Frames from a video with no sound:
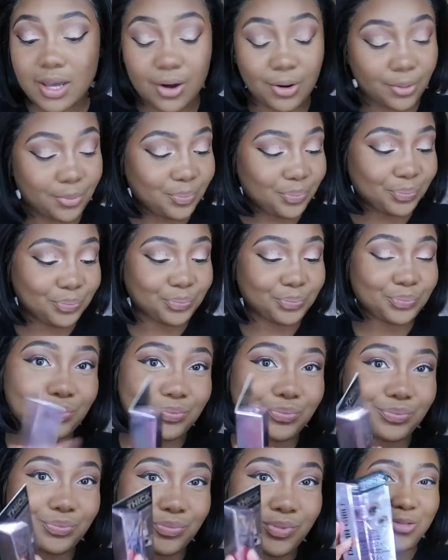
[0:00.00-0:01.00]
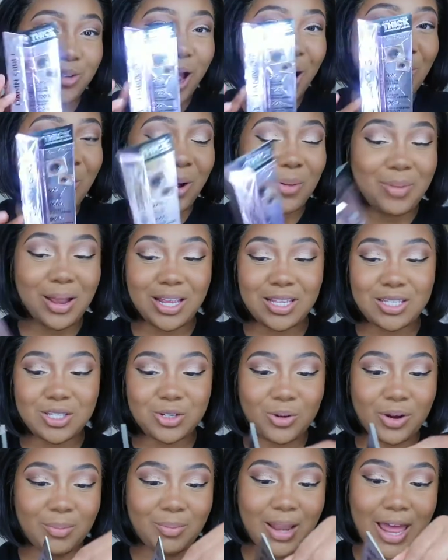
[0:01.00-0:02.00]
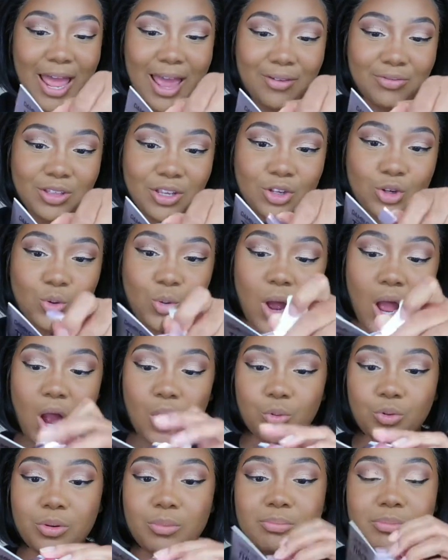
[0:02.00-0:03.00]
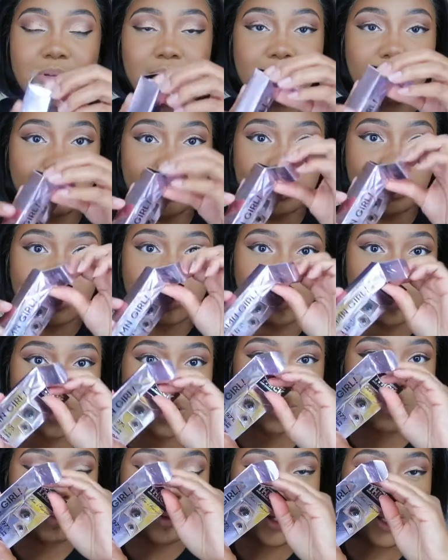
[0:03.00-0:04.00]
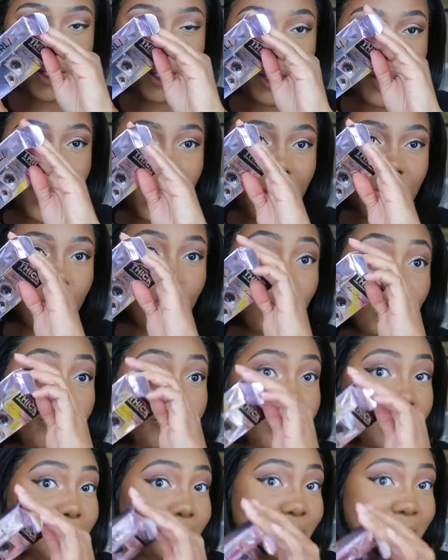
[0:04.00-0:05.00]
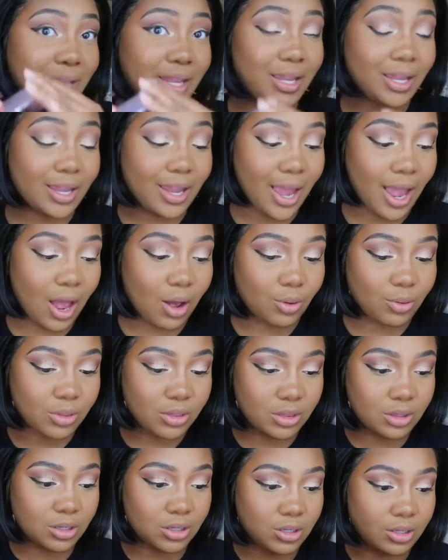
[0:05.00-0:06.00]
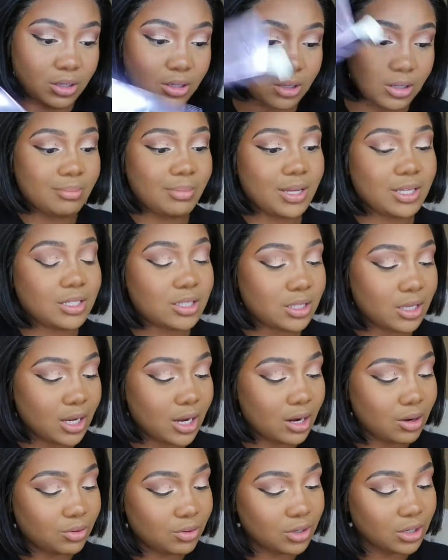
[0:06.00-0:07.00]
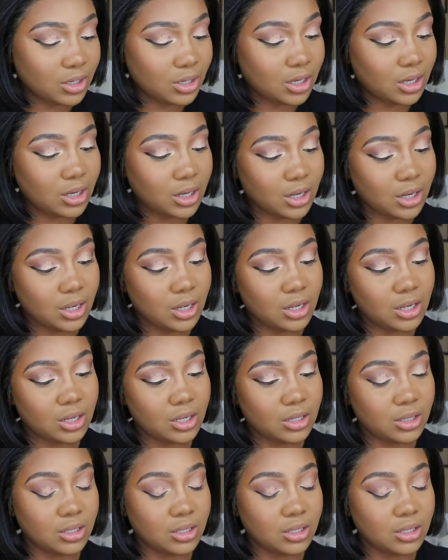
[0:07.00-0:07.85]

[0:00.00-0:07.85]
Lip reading: So if y'all were on my Instagram live, then you all remember us picking out, or me picking out, the mascara.